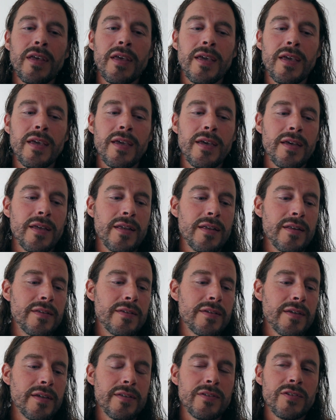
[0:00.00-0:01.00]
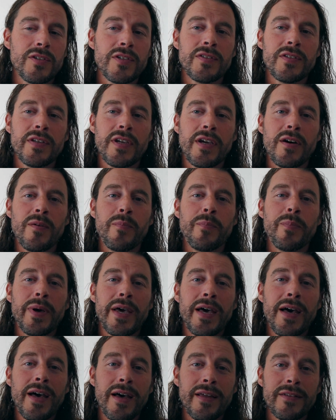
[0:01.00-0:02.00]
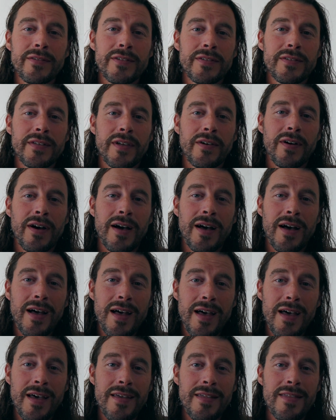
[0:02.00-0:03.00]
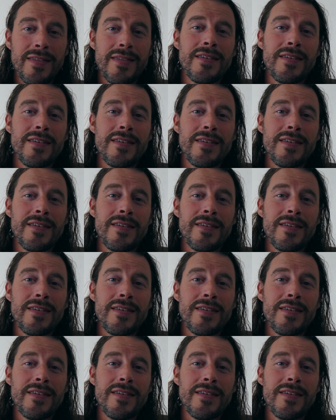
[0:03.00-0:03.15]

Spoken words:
and just how high